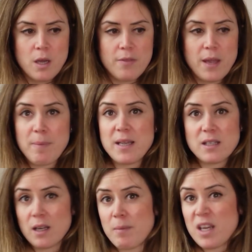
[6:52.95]
They
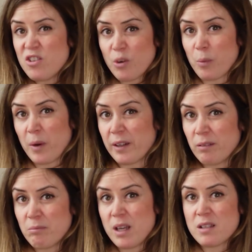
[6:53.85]
basically make you stop
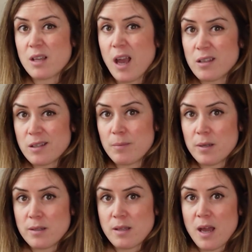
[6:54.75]
quicker. It's as
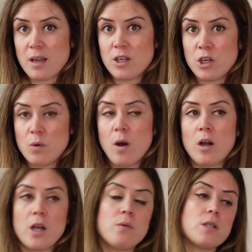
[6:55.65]
simple as that. You are
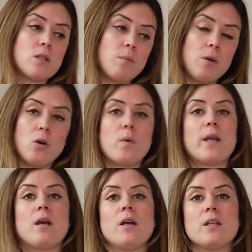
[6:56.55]
going to stop a lot quicker.